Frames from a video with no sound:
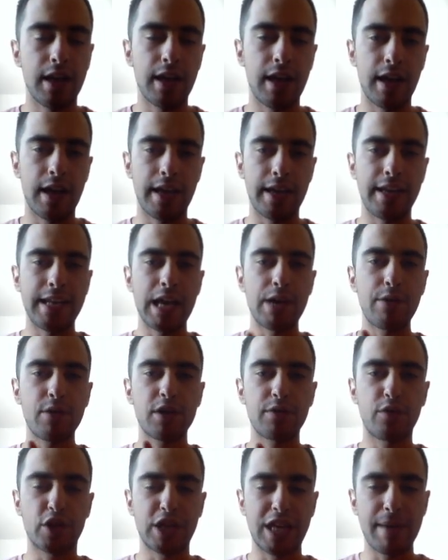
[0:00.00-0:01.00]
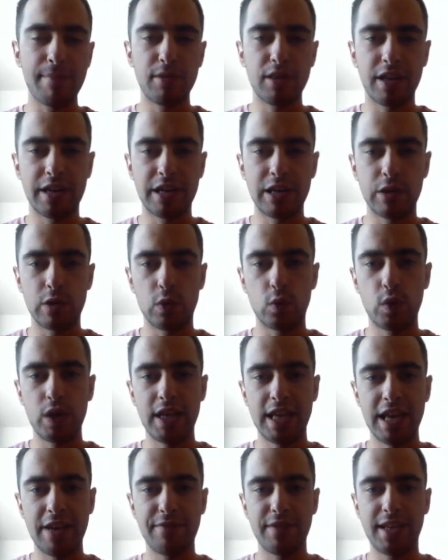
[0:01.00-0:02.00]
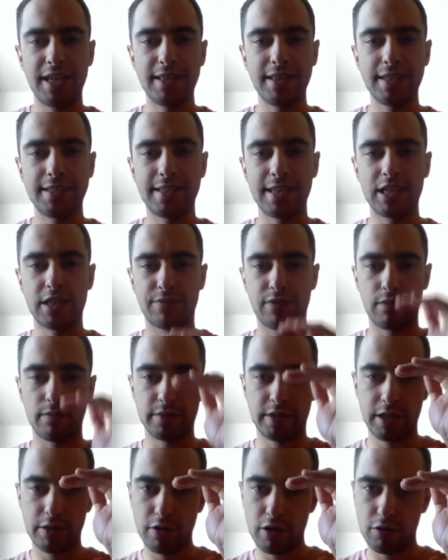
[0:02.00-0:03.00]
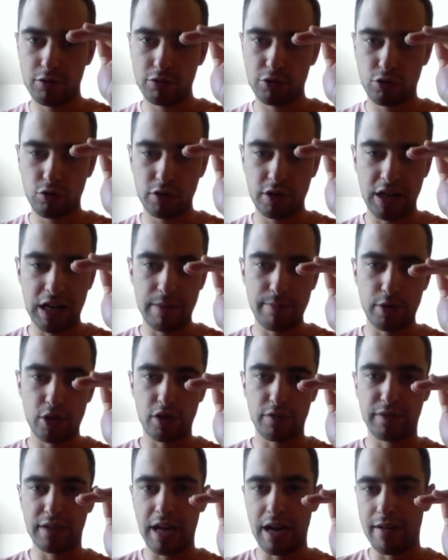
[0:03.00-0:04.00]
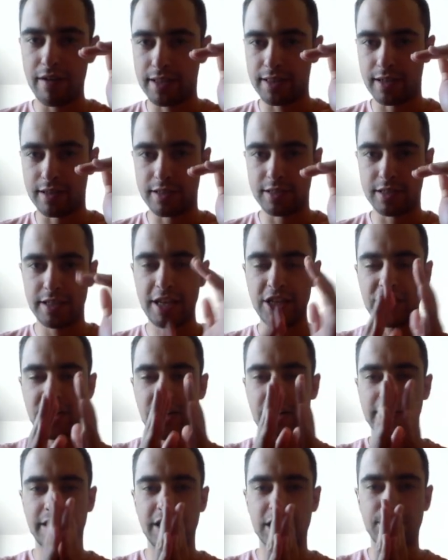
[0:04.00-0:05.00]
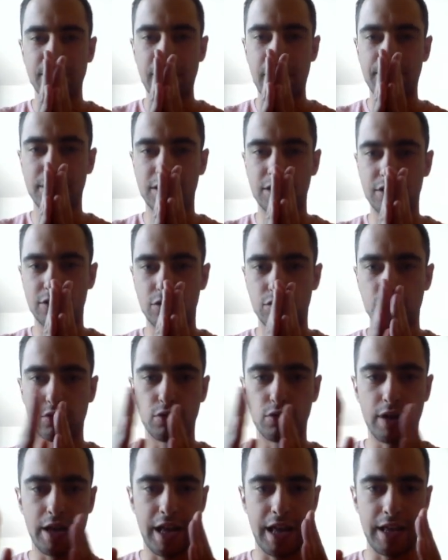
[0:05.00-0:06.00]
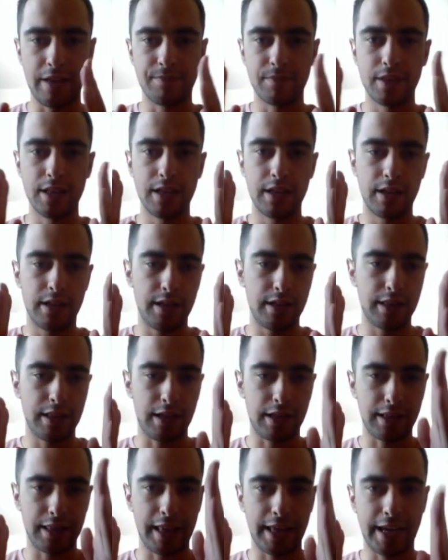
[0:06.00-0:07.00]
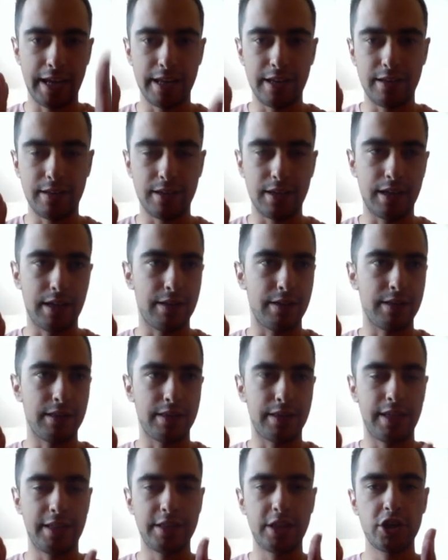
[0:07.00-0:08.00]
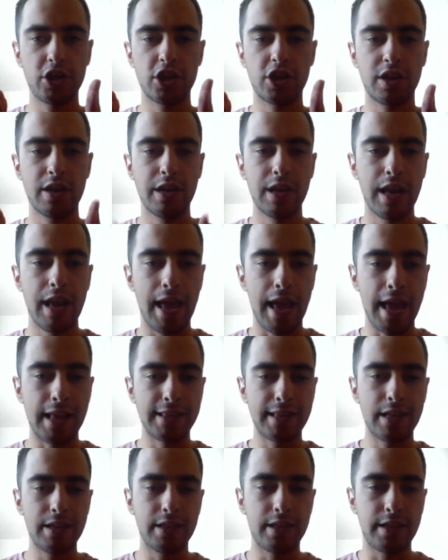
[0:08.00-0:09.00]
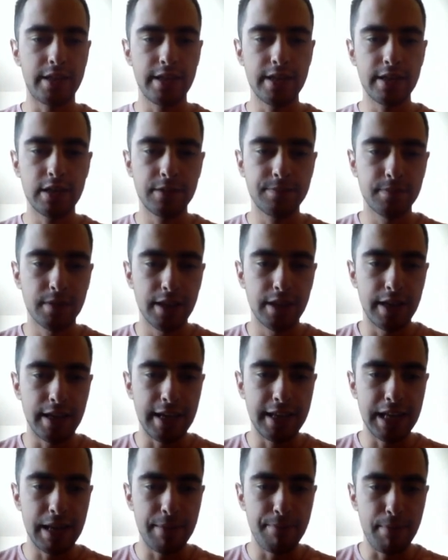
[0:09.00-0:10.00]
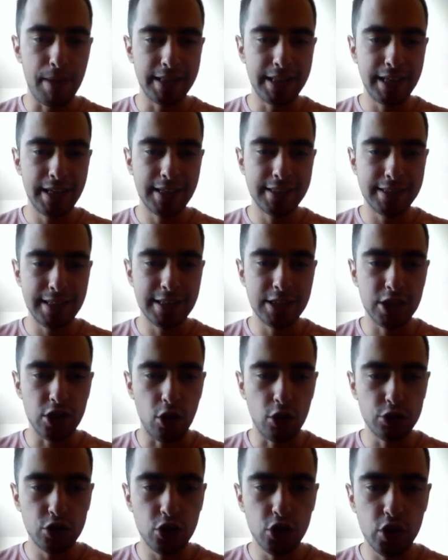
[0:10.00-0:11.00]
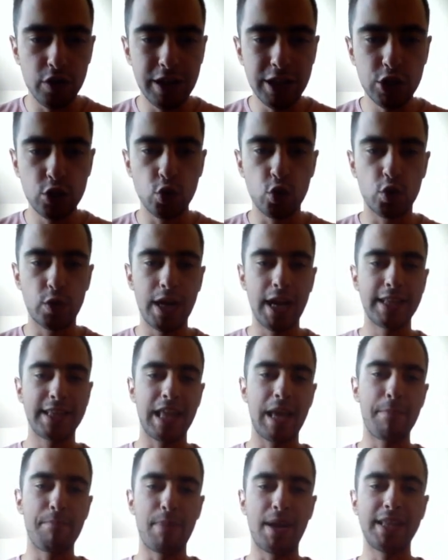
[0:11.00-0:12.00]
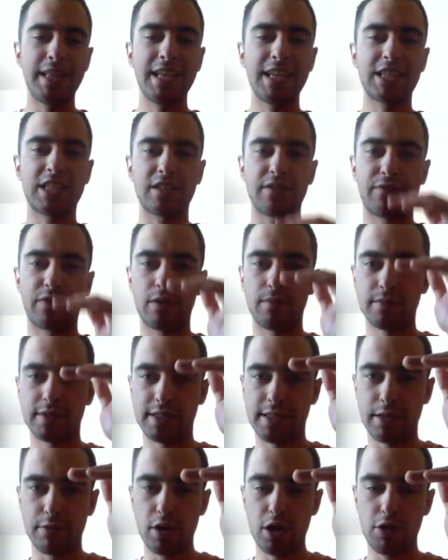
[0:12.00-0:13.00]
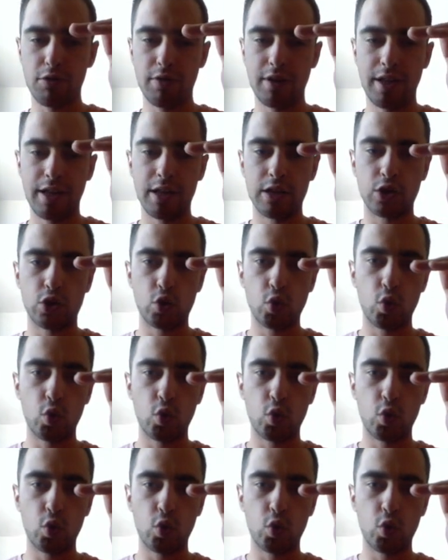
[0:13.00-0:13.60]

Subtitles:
in our vocabulary we have indices from 0 to the number of characters. Each character is mapped to a like an integer, and then here in embeddings it's also going to create embeddings from 0 to